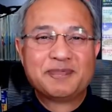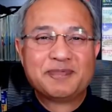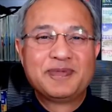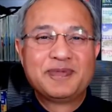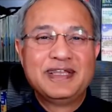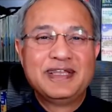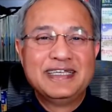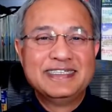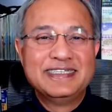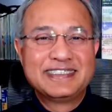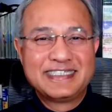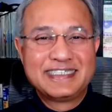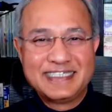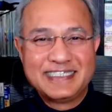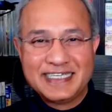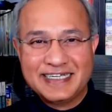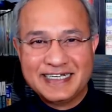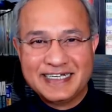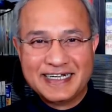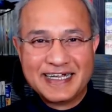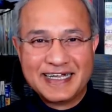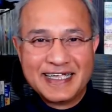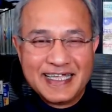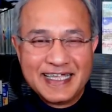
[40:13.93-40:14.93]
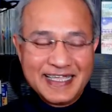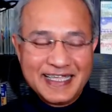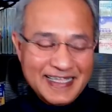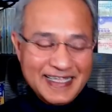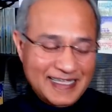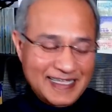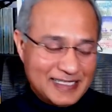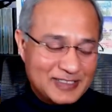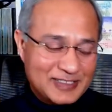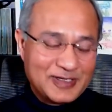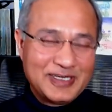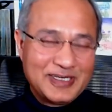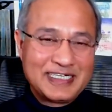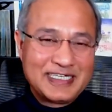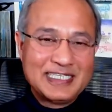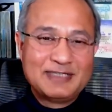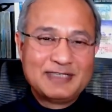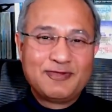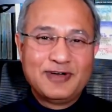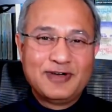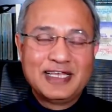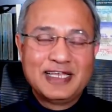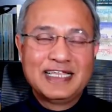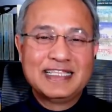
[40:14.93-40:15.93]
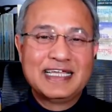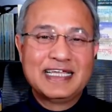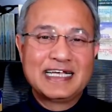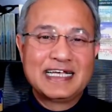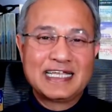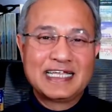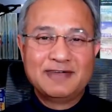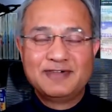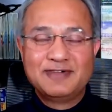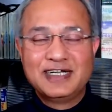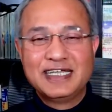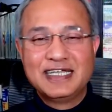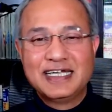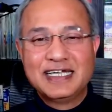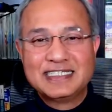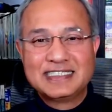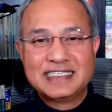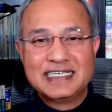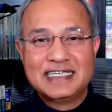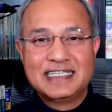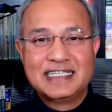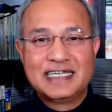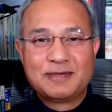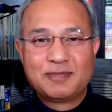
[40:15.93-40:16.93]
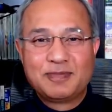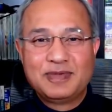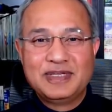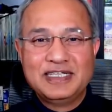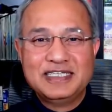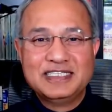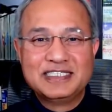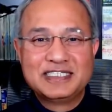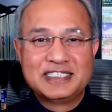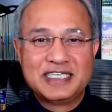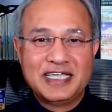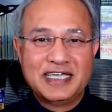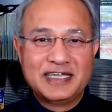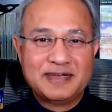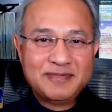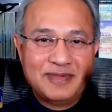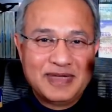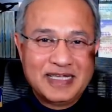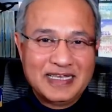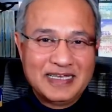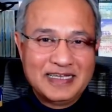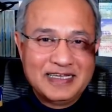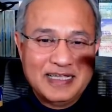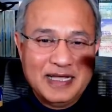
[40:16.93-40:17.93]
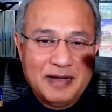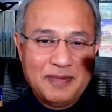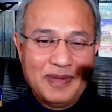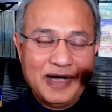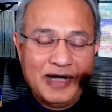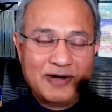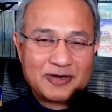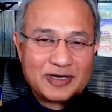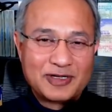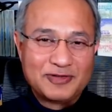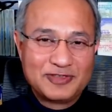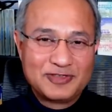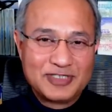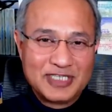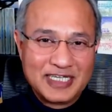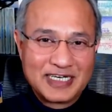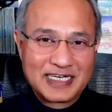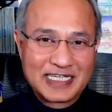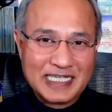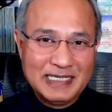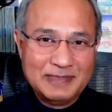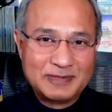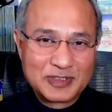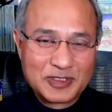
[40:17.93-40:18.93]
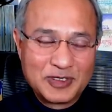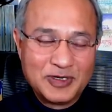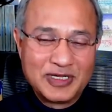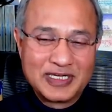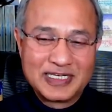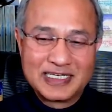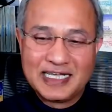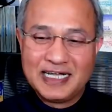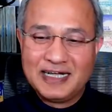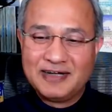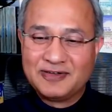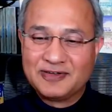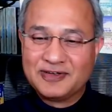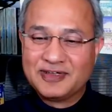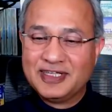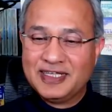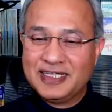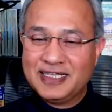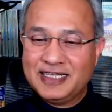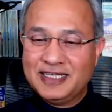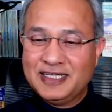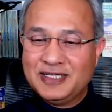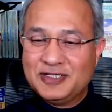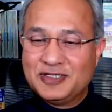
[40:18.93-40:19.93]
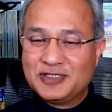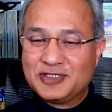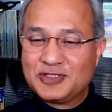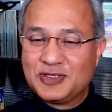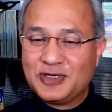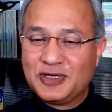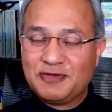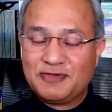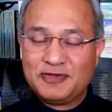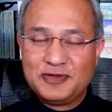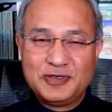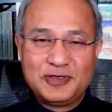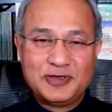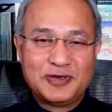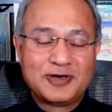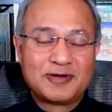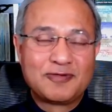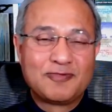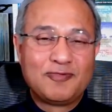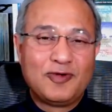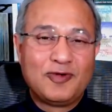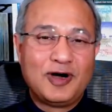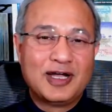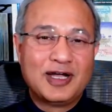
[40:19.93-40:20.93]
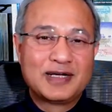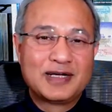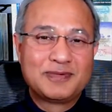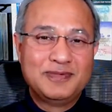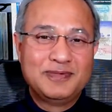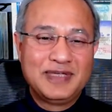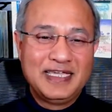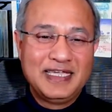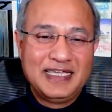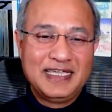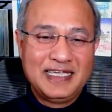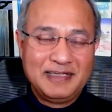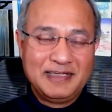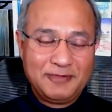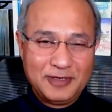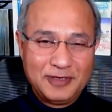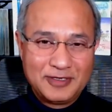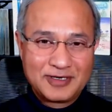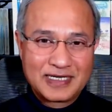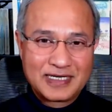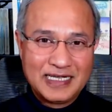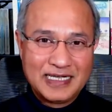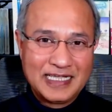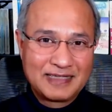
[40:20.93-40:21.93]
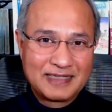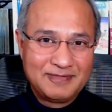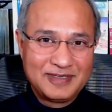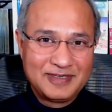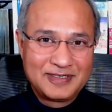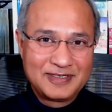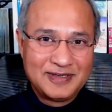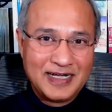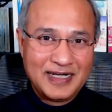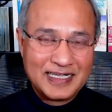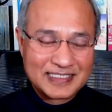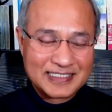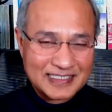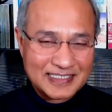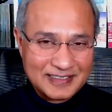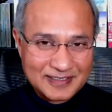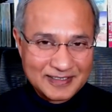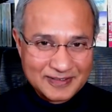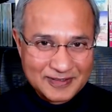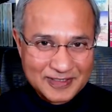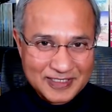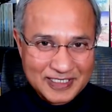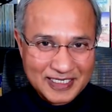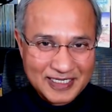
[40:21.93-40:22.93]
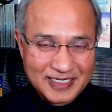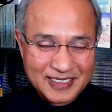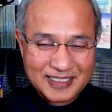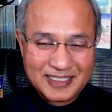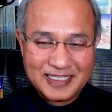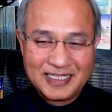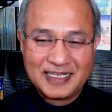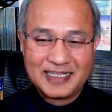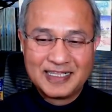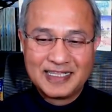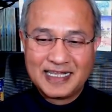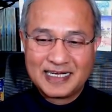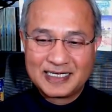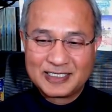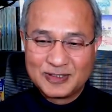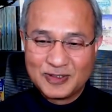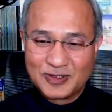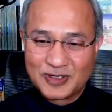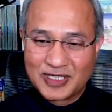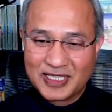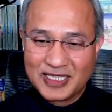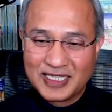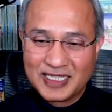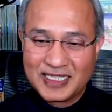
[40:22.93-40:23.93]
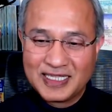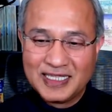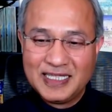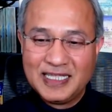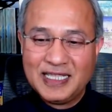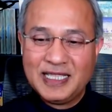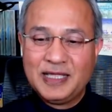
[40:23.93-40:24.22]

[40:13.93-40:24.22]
Please share. So it is funny that every day I say that please share, my amount of share keeps going down. So if you don't want me, if you don't like me to ask you to share, then that's okay.